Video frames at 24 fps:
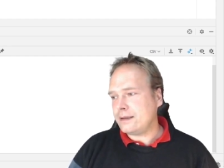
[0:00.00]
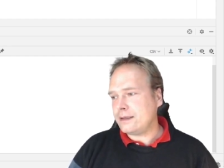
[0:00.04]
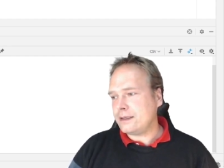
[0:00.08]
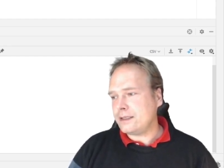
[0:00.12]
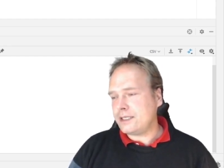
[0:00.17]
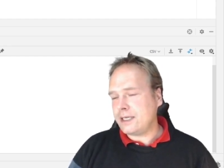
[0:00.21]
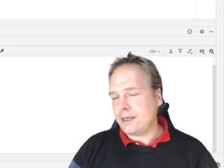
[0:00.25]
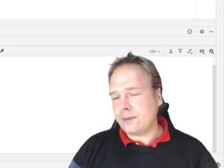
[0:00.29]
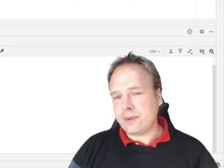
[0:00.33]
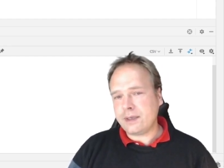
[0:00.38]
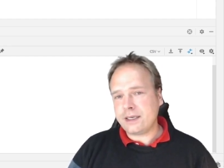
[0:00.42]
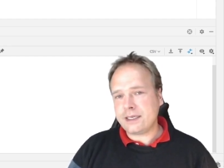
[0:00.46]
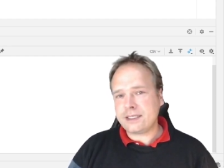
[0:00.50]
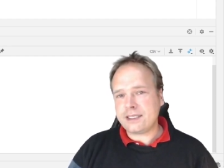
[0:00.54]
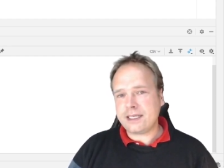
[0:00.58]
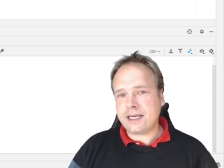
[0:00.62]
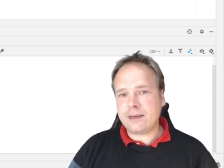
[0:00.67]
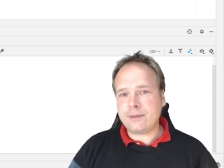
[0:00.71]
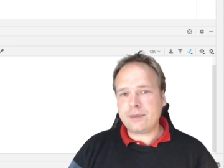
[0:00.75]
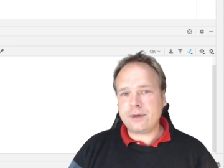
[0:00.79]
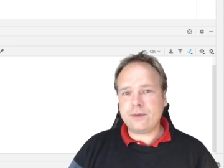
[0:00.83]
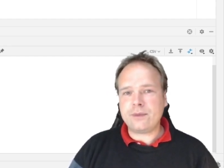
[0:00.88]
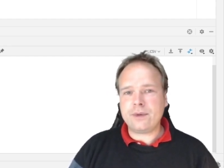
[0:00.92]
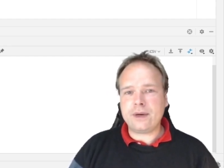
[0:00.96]
simple
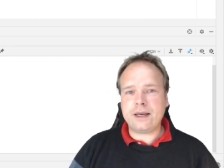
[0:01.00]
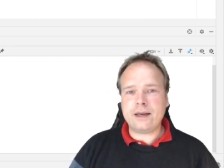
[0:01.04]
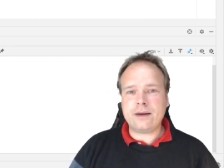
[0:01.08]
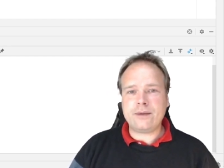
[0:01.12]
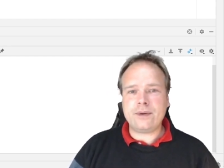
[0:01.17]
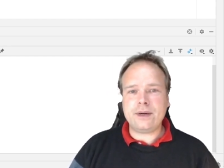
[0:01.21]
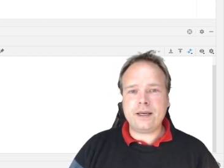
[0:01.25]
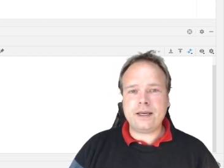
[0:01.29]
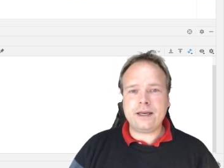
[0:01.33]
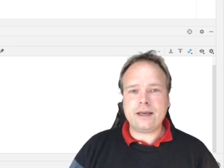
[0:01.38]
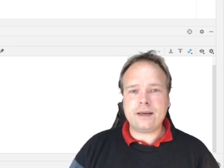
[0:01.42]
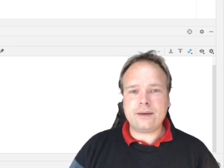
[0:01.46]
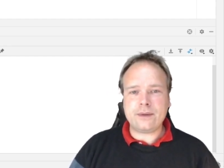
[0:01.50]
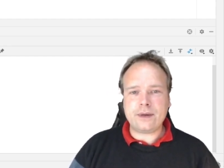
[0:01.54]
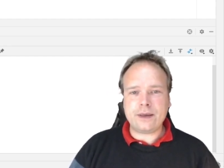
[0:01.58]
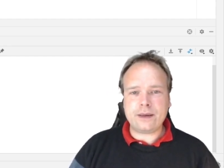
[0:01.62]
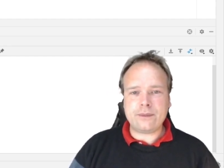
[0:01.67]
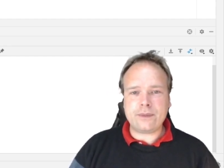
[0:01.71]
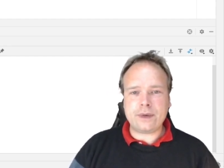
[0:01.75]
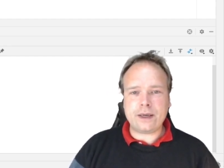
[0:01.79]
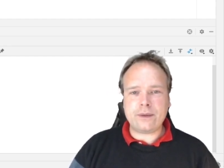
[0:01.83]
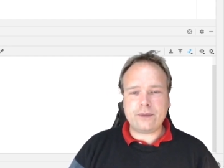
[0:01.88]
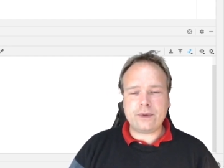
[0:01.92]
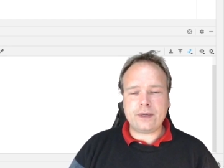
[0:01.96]
example where we
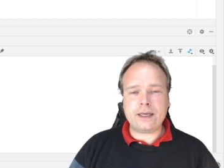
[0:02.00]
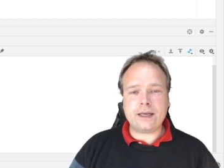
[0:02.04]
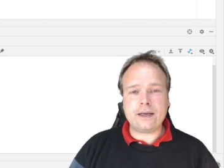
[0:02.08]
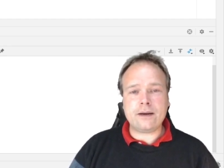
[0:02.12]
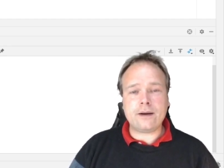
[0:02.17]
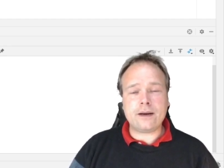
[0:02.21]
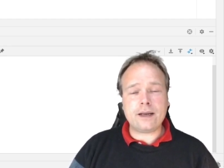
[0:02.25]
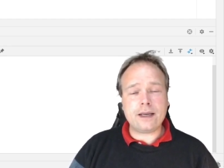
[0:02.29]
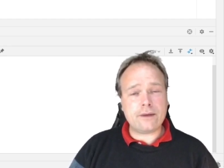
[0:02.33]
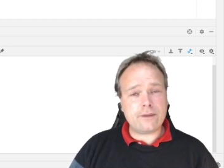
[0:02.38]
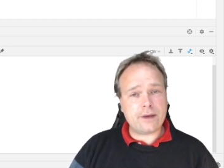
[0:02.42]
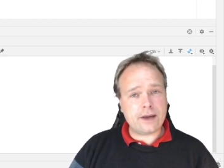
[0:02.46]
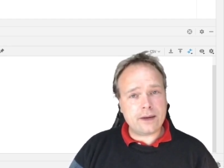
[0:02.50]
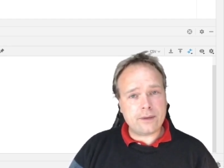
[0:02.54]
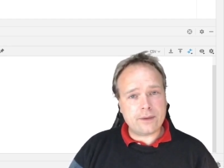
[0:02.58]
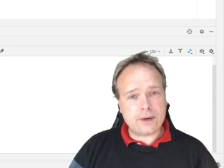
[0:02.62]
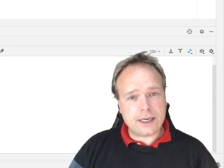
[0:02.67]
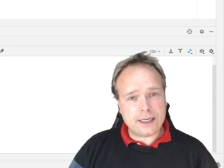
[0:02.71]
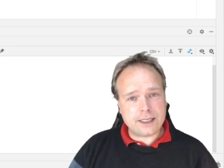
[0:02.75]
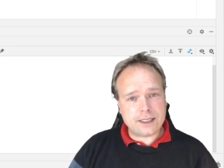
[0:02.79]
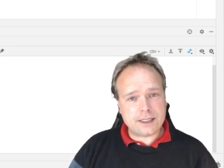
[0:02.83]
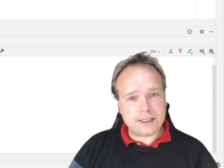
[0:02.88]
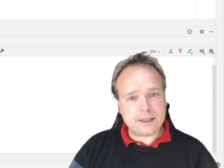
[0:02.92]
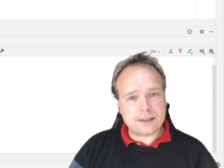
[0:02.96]
did not have any
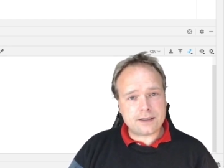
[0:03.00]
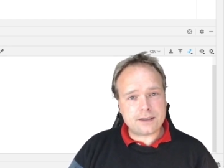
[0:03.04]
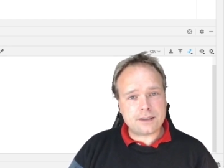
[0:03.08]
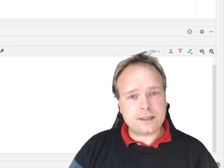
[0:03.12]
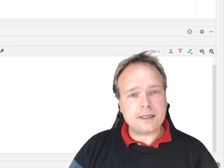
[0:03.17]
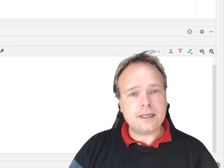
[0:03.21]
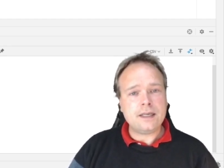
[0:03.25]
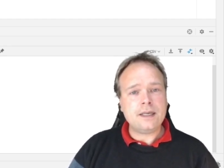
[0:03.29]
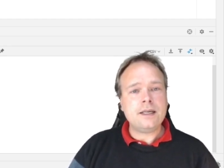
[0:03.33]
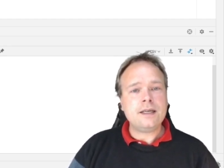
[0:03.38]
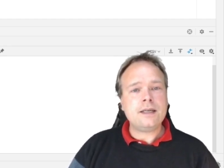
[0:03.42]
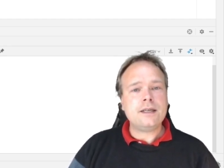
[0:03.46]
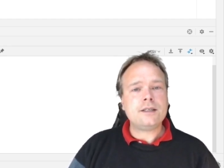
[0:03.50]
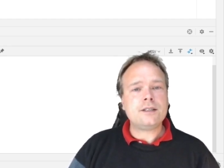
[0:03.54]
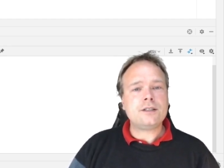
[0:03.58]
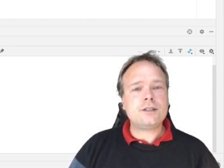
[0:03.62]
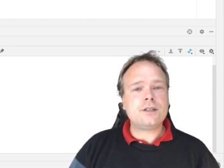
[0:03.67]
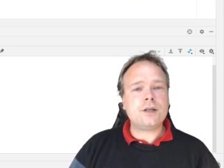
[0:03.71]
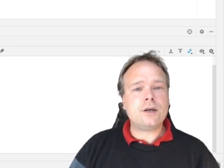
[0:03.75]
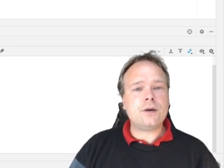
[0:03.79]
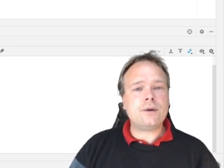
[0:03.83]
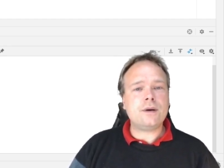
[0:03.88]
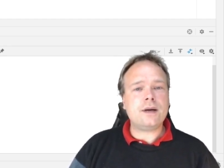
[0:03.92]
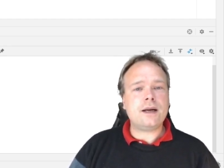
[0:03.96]
relations.
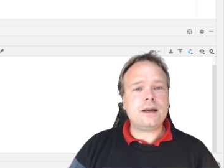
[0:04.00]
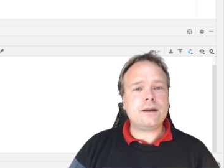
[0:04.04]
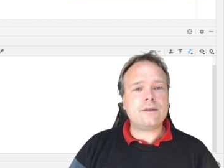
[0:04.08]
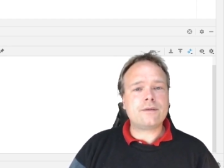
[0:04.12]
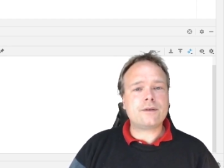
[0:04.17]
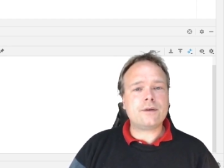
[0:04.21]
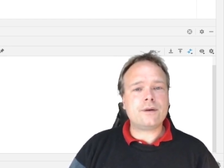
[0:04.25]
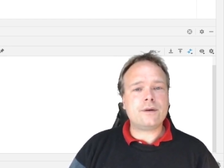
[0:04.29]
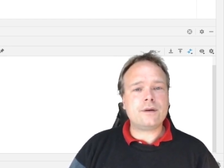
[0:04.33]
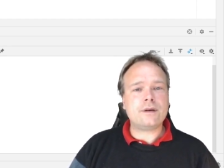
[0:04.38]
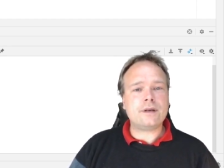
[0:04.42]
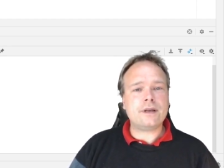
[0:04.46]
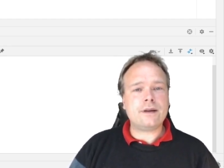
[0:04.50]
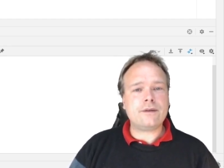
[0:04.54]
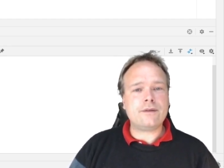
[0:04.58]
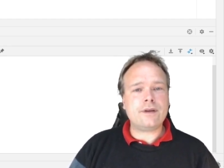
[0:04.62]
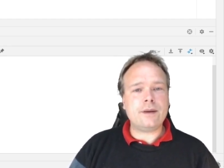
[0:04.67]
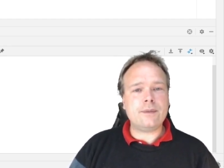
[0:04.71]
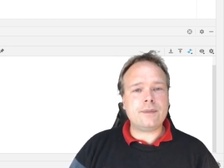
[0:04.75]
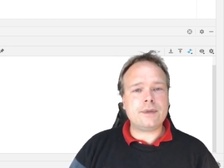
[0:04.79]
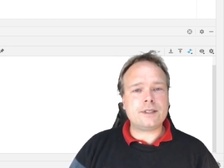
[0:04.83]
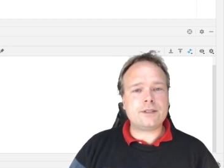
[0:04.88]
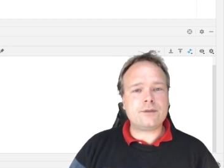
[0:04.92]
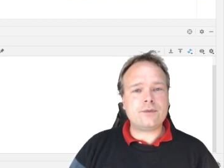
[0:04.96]
So I've
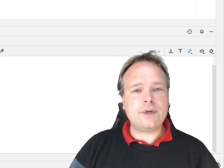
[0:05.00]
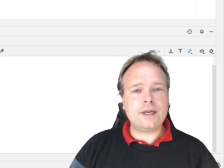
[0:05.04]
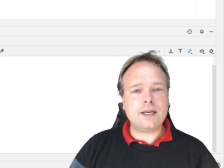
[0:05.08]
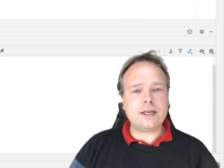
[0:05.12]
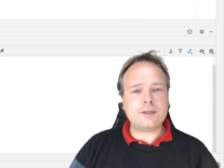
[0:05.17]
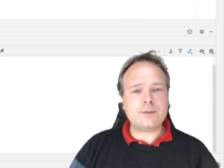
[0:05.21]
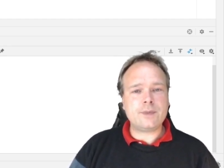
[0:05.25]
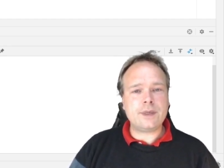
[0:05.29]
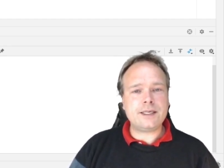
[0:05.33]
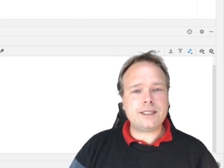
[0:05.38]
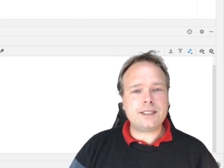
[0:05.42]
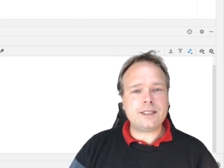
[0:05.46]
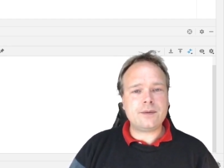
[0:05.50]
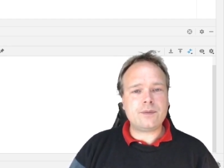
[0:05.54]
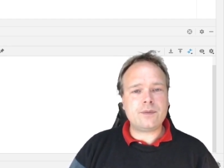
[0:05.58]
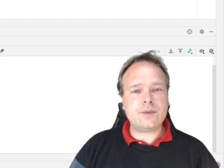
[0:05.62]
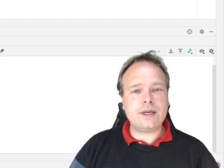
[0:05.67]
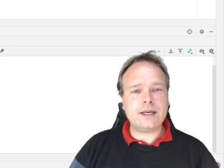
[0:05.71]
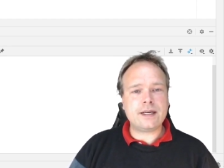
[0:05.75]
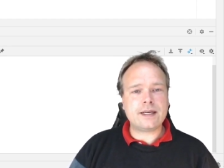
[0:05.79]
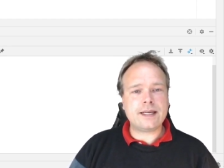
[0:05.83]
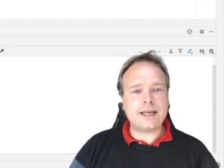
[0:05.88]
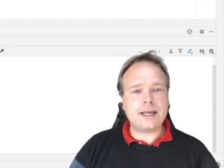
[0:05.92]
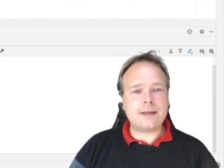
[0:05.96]
named this real spaceship,
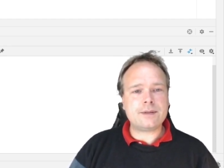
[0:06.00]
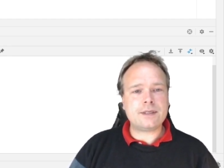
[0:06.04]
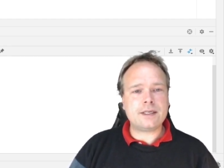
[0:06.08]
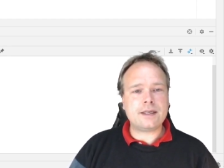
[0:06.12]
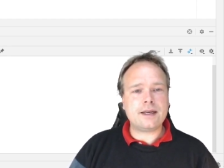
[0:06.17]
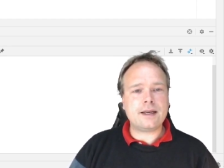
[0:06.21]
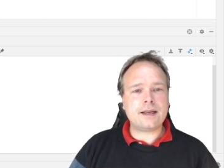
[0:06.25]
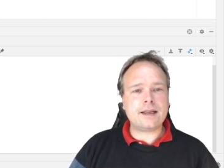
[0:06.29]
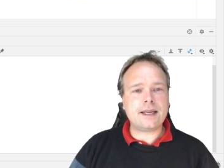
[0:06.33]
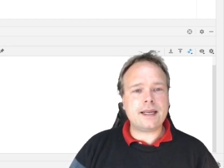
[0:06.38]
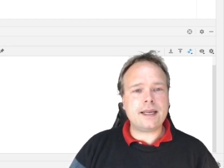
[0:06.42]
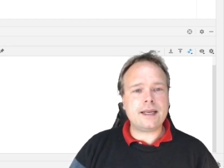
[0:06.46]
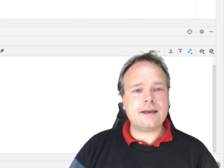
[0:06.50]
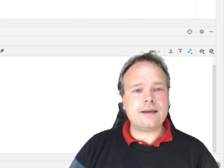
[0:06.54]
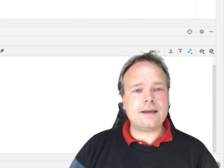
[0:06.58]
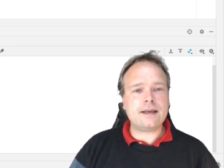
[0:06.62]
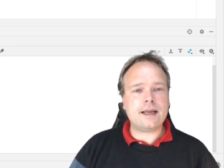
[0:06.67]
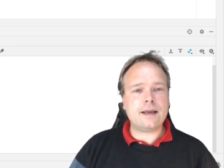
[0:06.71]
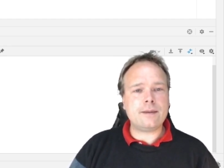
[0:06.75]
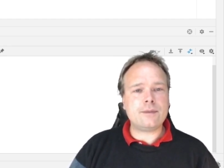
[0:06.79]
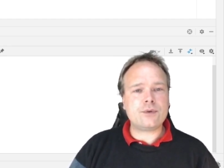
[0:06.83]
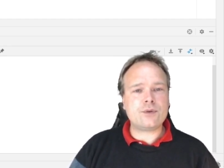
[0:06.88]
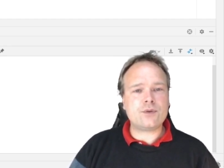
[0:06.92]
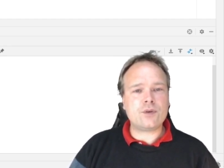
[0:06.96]
real captain, and again
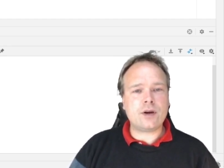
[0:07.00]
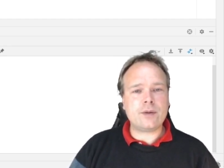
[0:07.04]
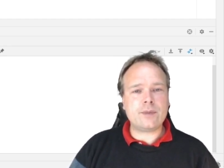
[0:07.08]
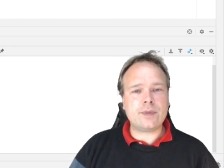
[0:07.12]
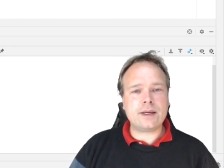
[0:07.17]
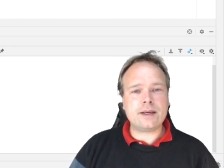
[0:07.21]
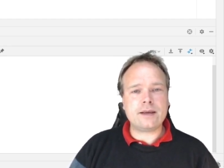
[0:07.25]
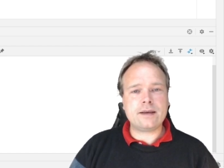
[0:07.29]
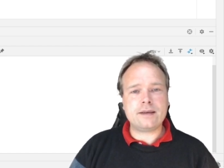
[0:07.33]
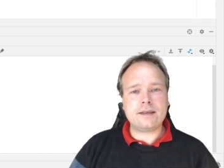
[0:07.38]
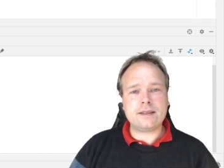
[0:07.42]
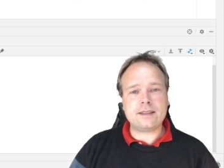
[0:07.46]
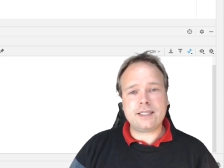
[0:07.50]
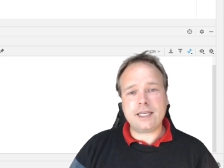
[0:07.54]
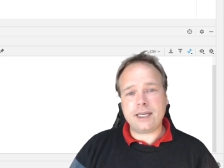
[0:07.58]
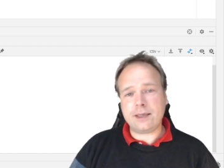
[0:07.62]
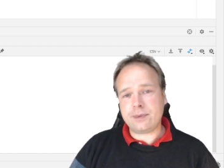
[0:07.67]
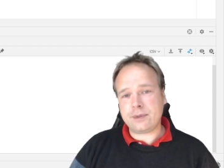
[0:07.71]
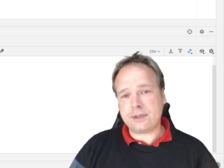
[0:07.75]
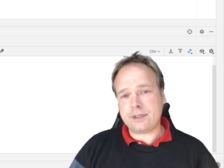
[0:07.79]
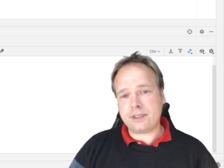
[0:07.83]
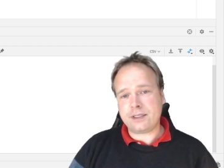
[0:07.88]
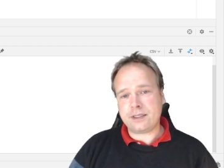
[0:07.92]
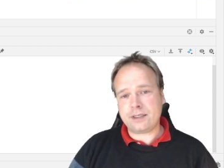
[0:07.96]
I'm dropping the
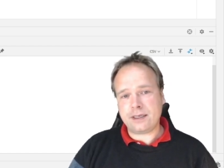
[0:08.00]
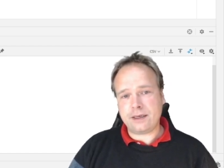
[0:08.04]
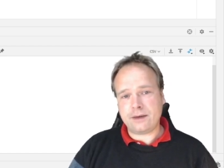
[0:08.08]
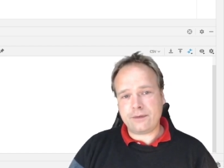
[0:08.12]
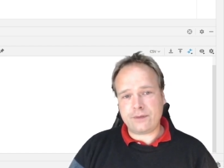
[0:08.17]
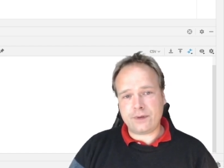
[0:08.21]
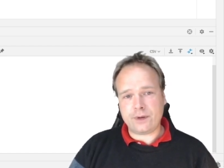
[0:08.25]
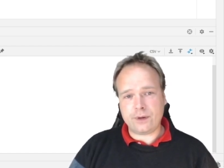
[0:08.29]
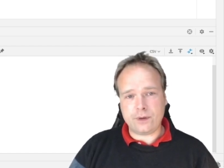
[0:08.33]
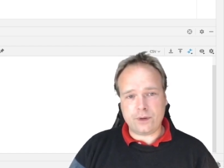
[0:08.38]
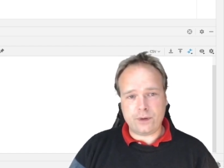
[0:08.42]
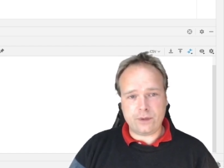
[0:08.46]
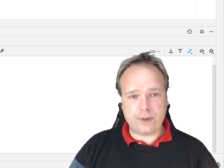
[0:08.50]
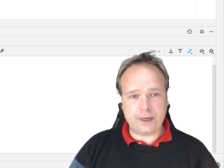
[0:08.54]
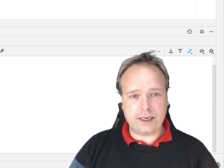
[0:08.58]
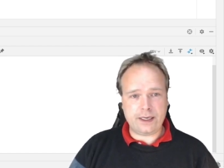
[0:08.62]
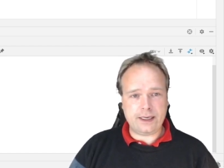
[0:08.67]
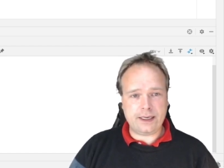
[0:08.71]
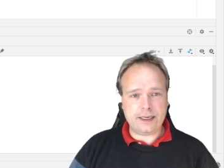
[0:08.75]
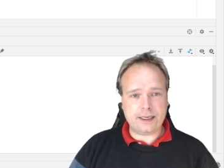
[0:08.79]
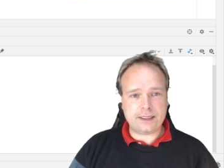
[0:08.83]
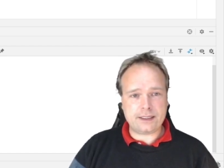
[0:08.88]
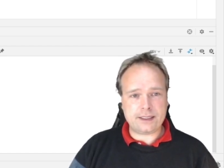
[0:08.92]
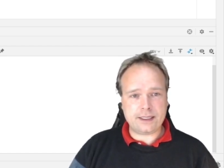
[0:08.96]
tables if they
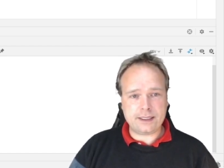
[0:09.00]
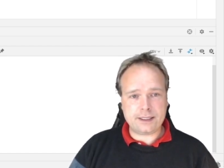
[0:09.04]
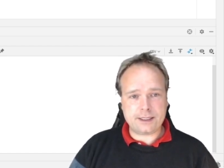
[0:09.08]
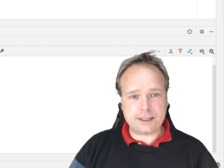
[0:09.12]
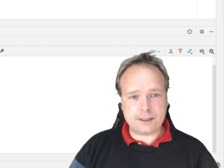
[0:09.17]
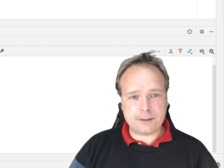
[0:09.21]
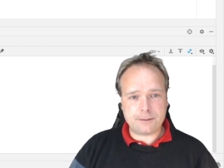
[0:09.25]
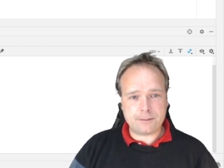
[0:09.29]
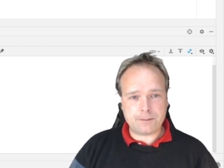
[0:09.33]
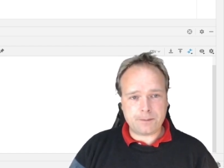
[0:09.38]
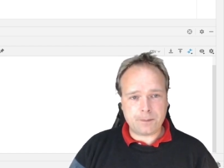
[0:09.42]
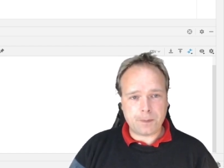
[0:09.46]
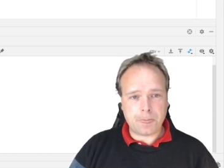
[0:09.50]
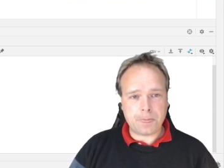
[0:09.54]
already exist.